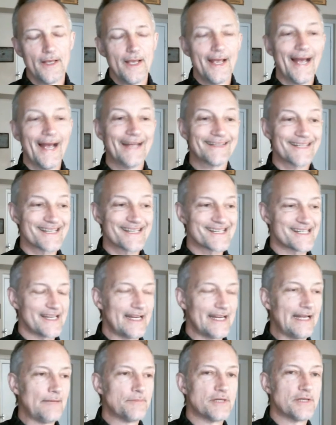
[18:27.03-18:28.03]
At the
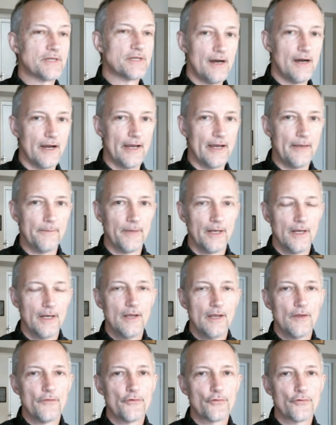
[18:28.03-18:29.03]
same time,
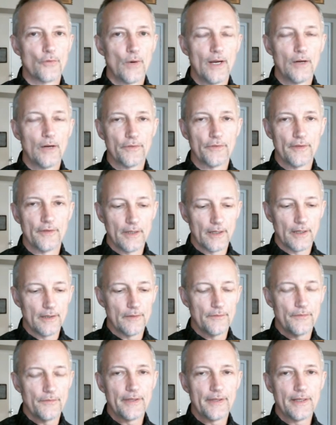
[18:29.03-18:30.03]
throughout uh,
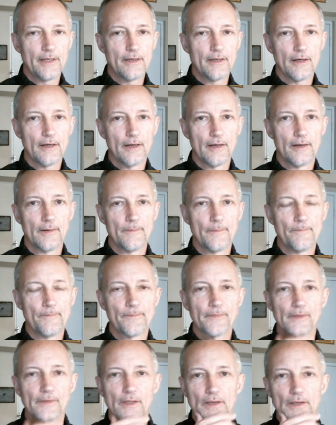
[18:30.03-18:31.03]
the um,
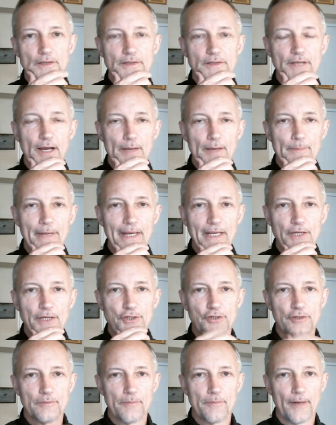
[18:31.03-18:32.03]

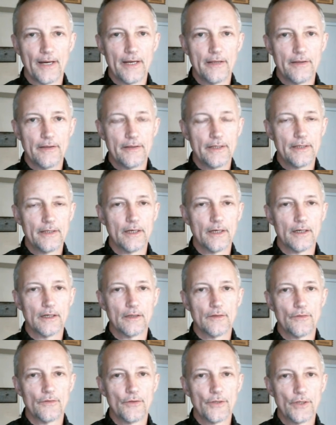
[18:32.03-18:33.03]
domination by the, uh,
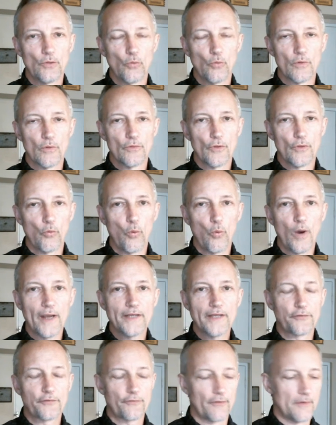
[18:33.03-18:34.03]
the, the
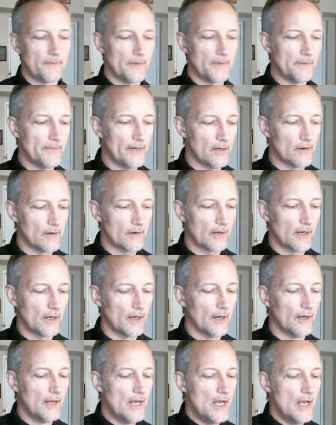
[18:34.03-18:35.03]
whites from
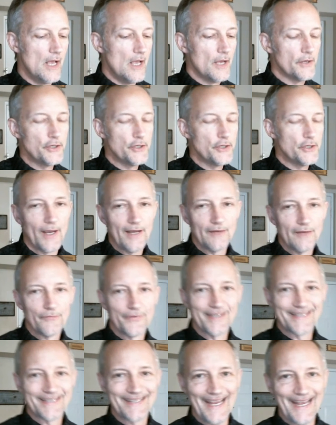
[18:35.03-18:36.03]
America, you
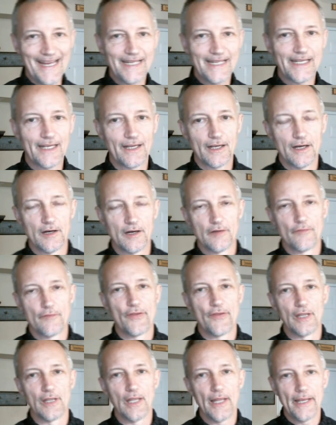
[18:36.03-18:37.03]
have the taking
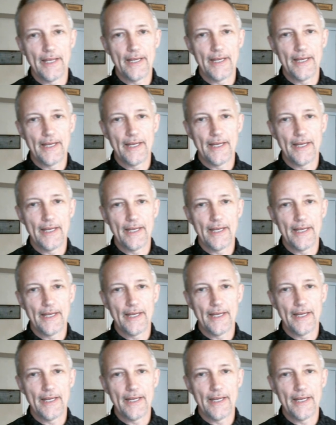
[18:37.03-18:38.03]
of the land
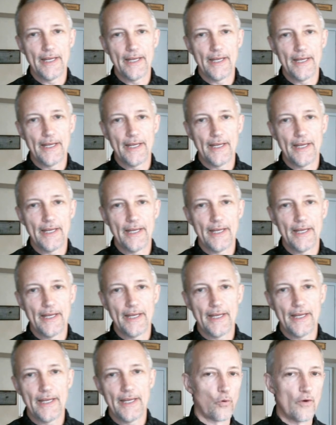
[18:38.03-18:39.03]
from the Hawaiians.
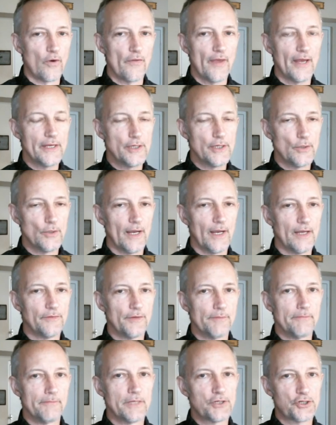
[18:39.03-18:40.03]
So before that, you had
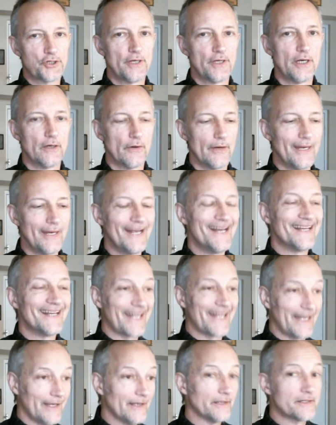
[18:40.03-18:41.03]
the missionary
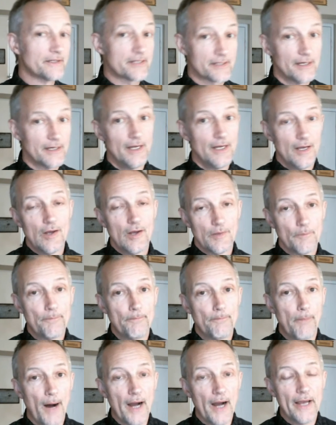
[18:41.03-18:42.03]
kids
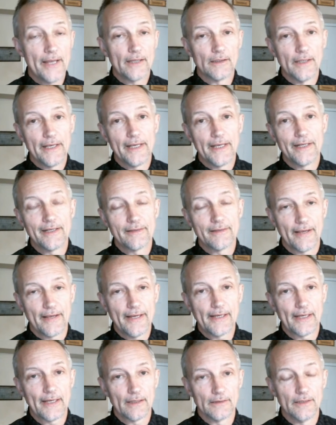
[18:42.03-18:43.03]
buying land and
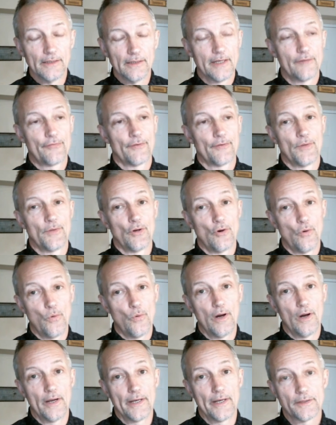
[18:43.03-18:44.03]
taking land from the
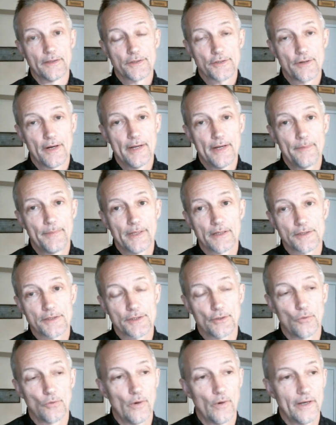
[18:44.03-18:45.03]
Hawaiians, right?
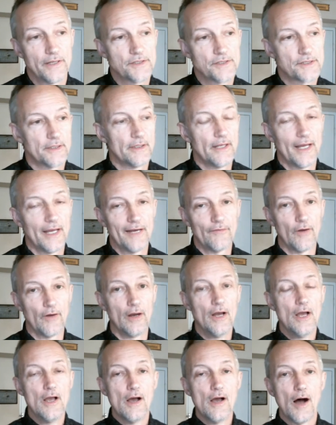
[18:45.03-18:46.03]
Because the Hawaiians didn't have
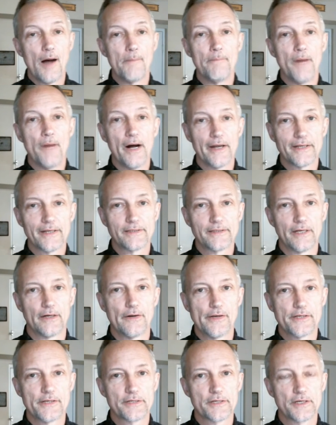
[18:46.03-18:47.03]
a, a
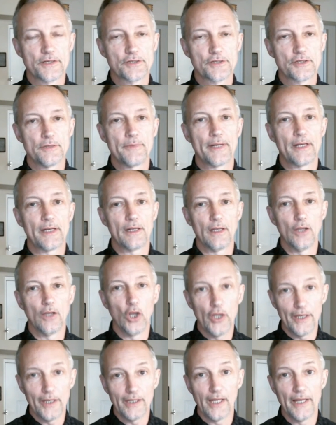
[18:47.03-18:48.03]
monetary system and a
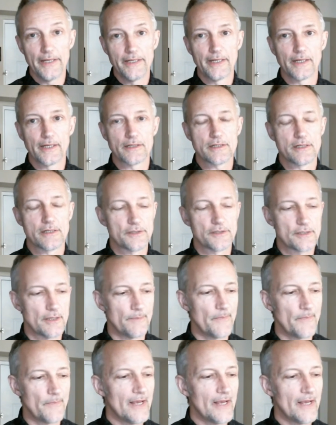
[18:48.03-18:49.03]
lending
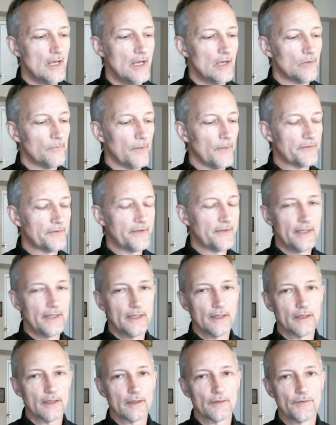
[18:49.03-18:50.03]
system, but
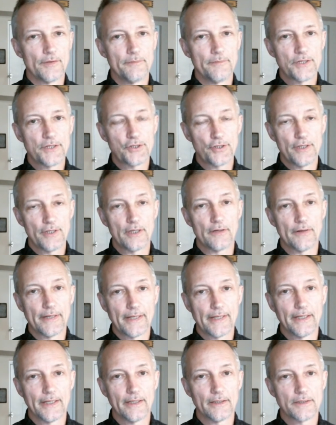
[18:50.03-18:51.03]
the uh, the missionary
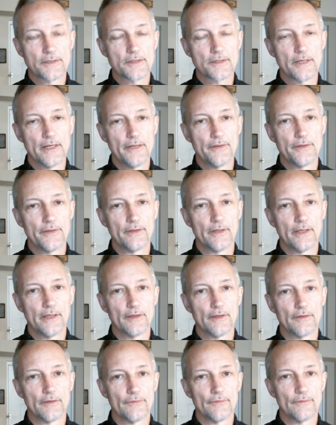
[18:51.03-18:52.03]
kids and
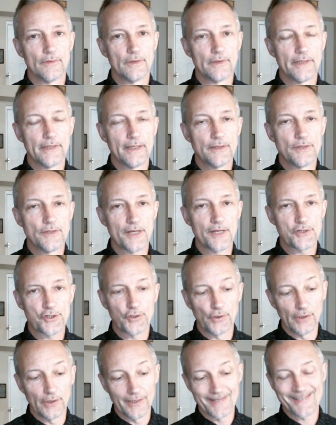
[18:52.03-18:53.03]
and the, uh, the
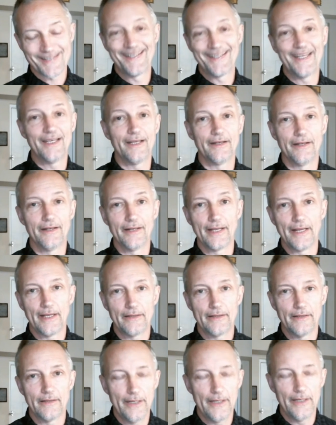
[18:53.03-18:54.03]
industrialists did, and
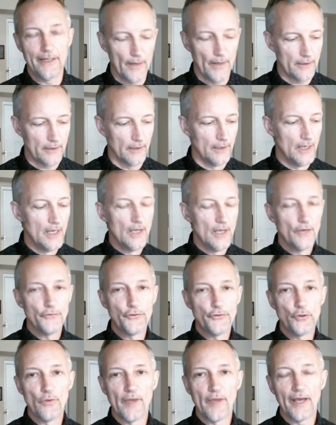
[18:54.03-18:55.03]
they they know how to
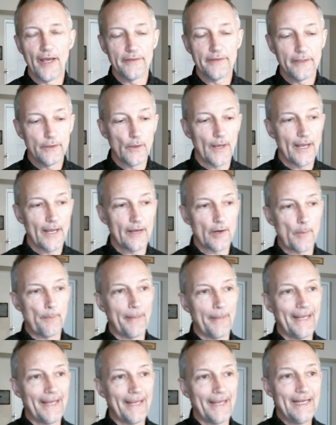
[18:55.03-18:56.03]
do that, and they know how to
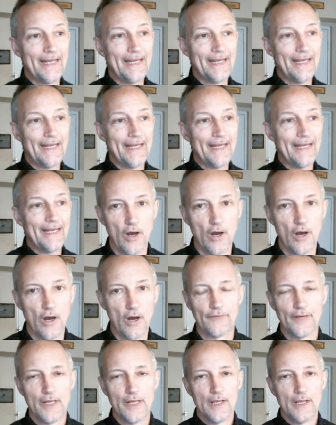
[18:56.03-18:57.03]
pay people off
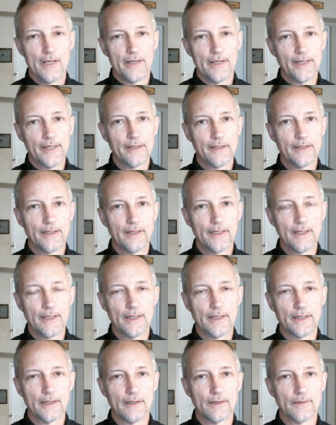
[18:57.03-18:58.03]
in the
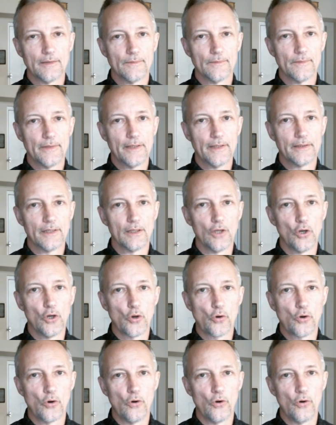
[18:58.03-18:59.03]
uh, in the
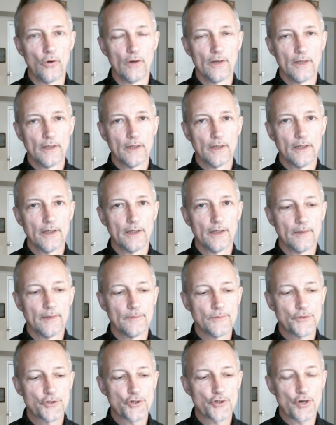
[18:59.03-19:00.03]
local
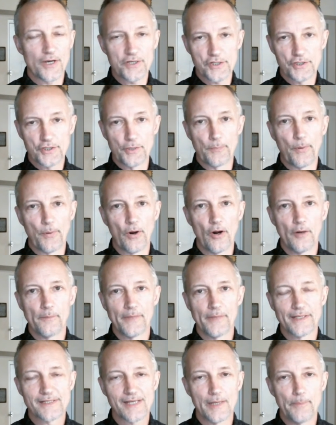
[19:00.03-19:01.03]
um, trust
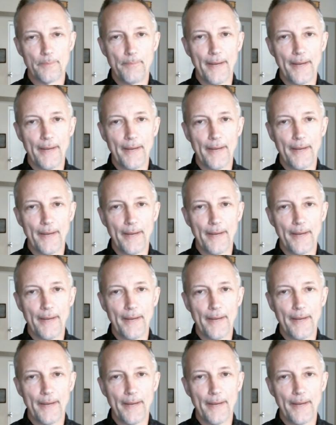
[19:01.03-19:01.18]
departments at